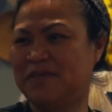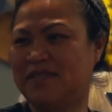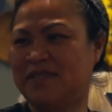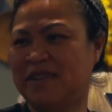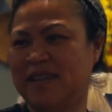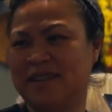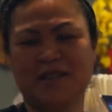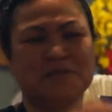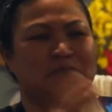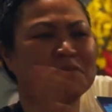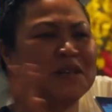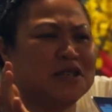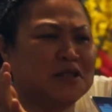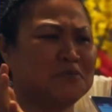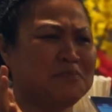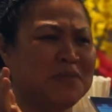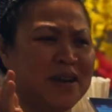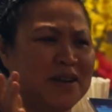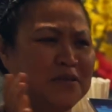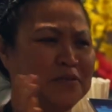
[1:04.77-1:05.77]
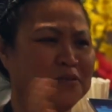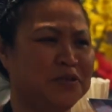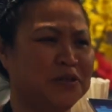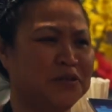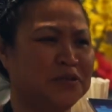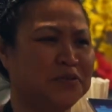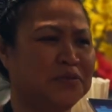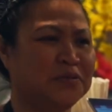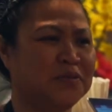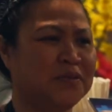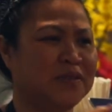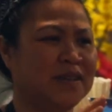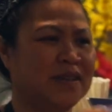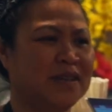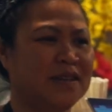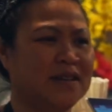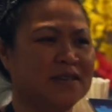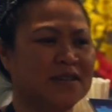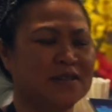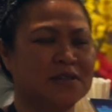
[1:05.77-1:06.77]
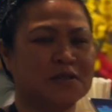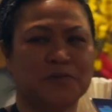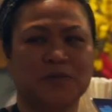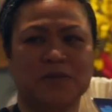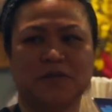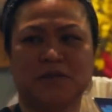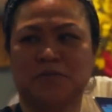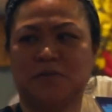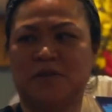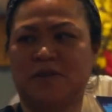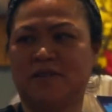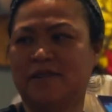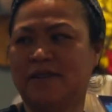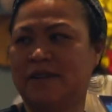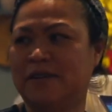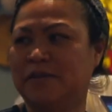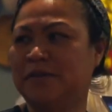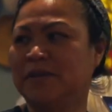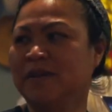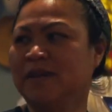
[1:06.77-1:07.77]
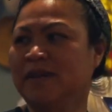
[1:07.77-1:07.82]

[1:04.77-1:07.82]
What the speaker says: Any mesh bag would do. And I just squeeze the water out.